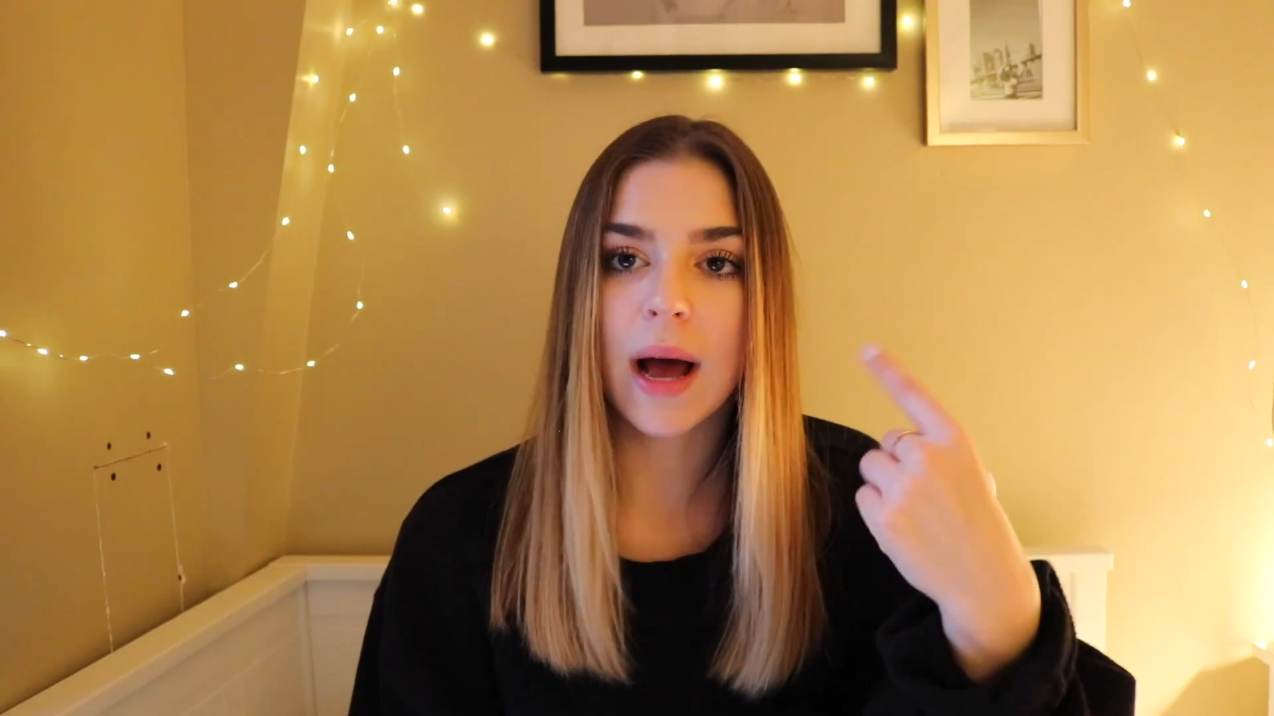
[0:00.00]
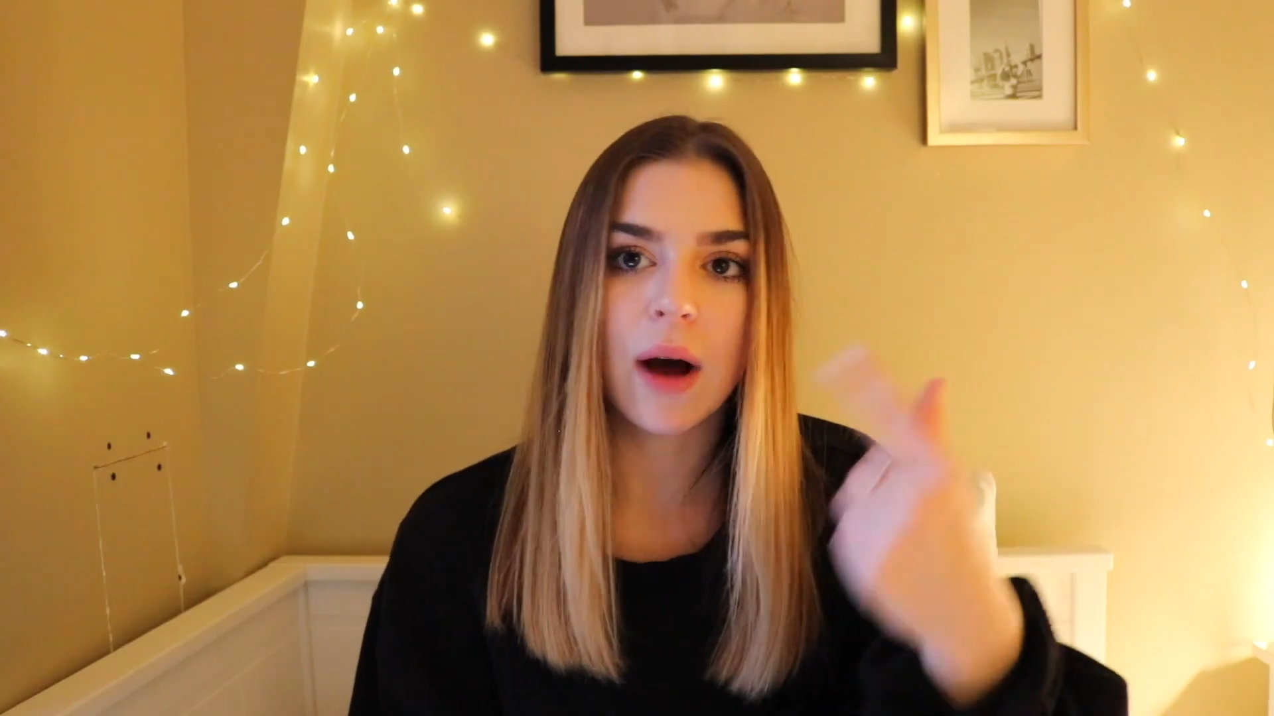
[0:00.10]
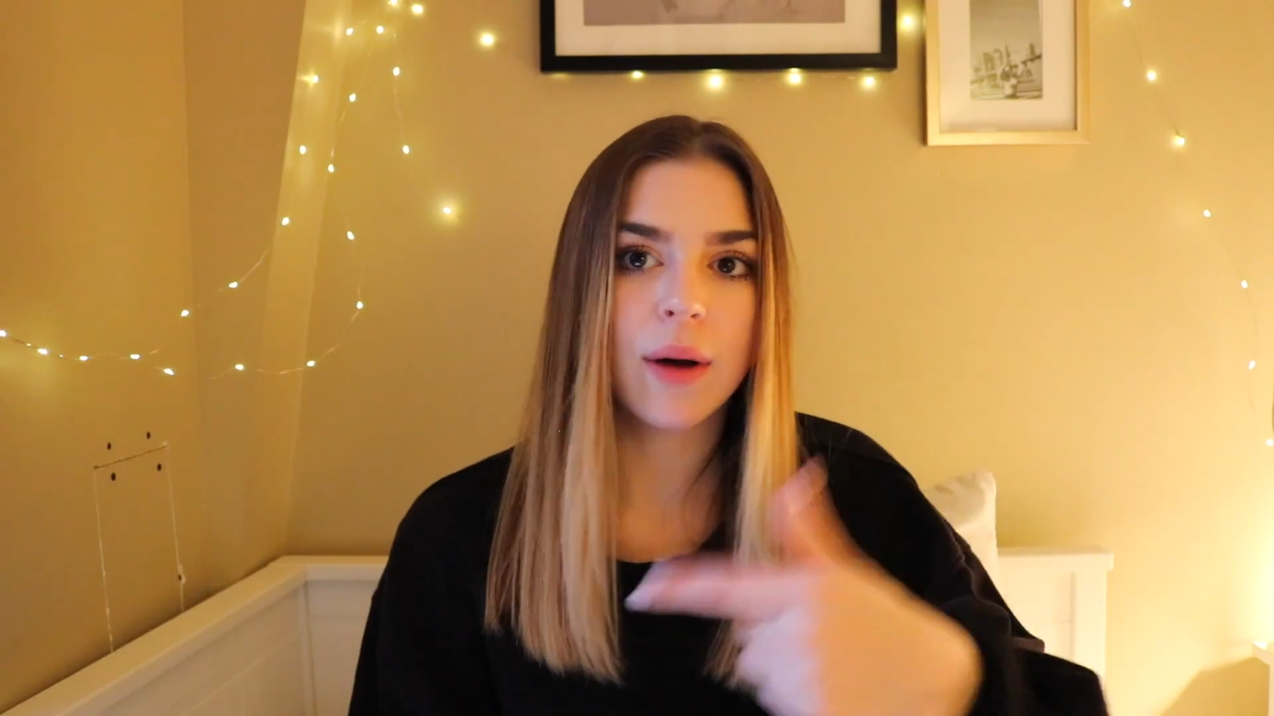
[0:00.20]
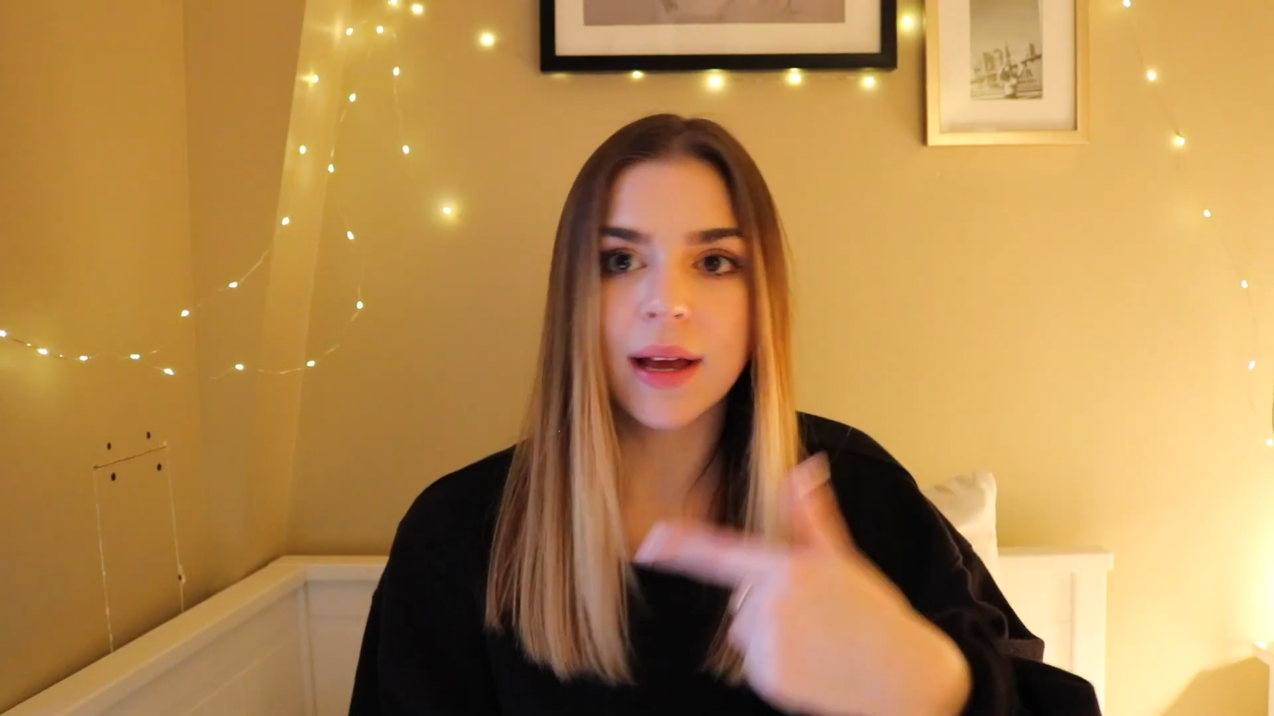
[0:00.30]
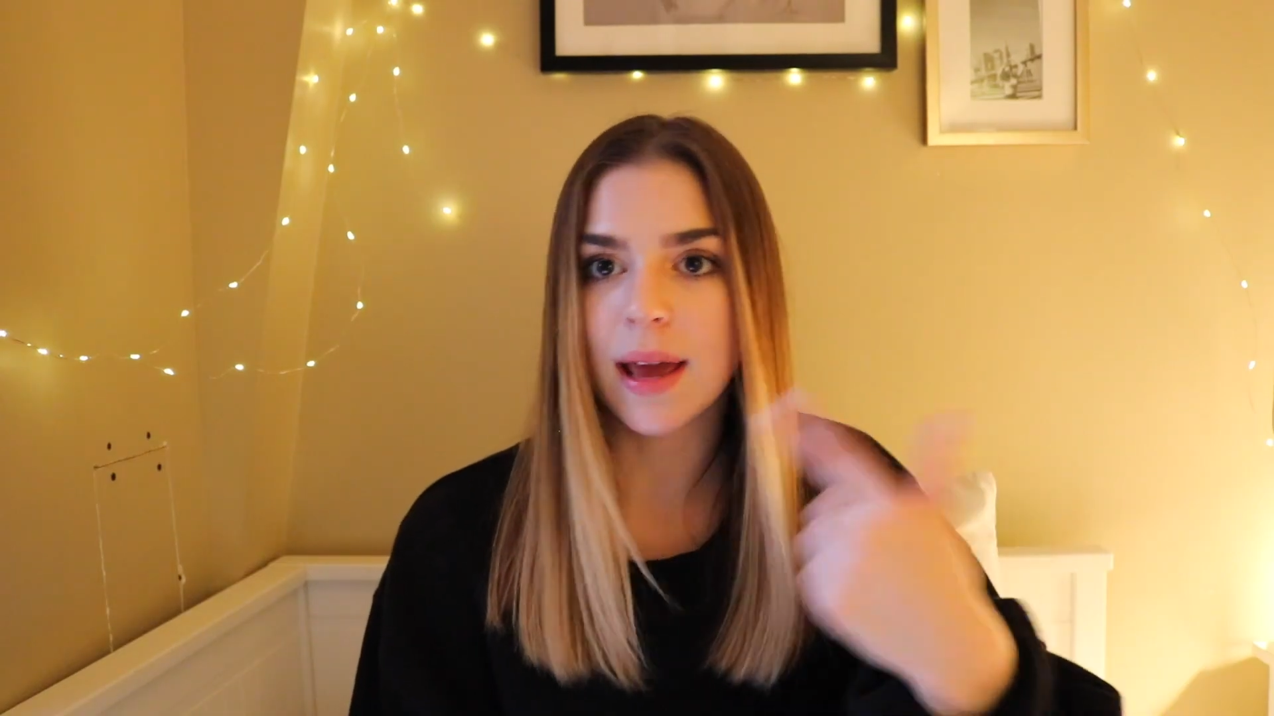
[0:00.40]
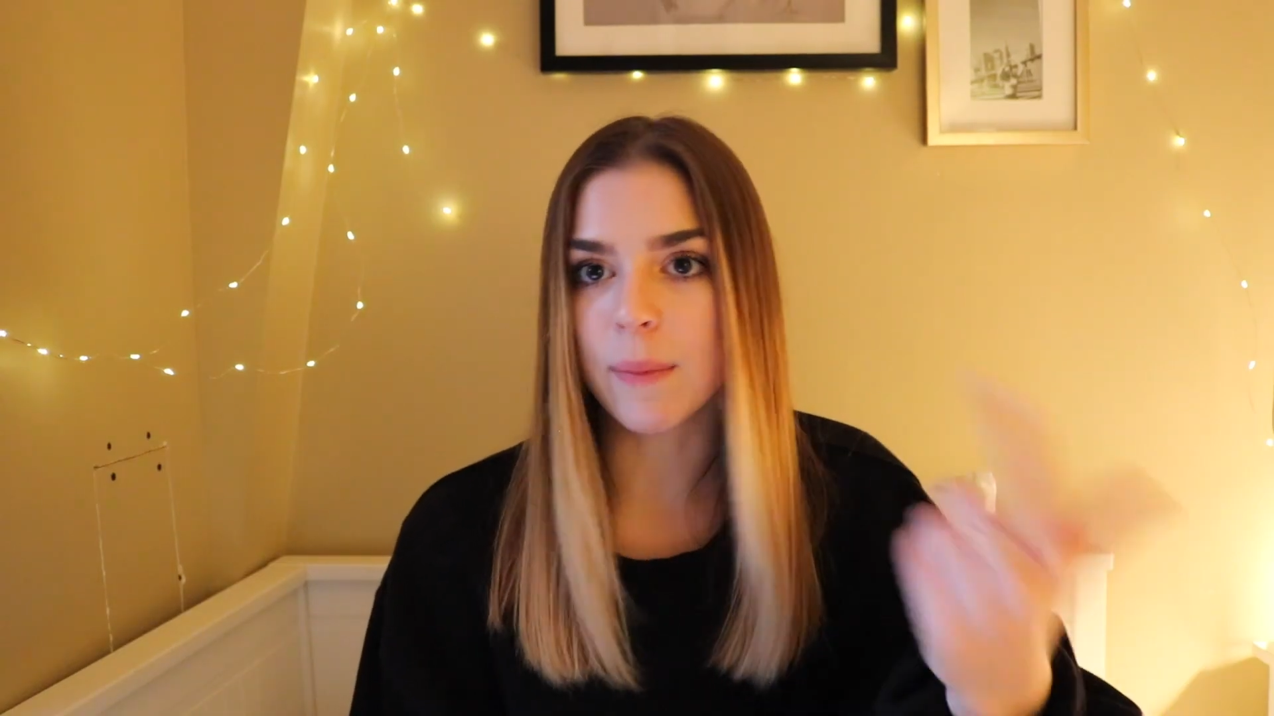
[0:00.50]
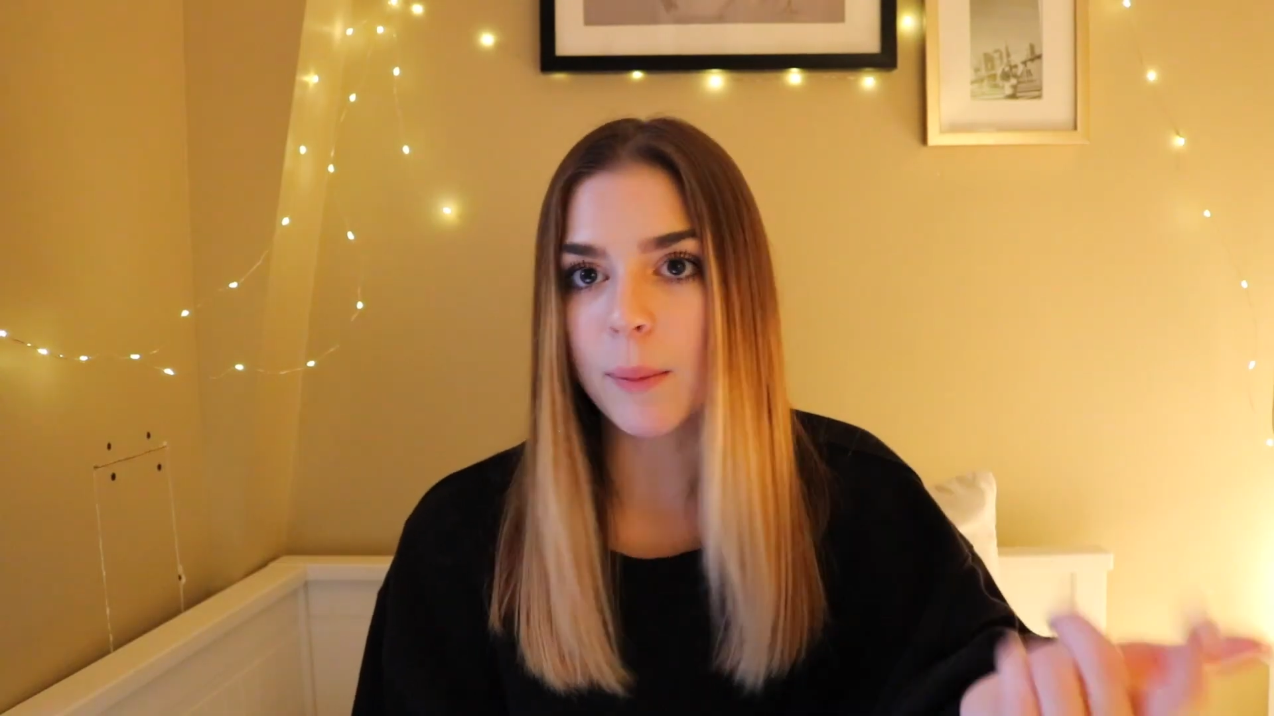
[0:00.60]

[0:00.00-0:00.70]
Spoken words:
how I came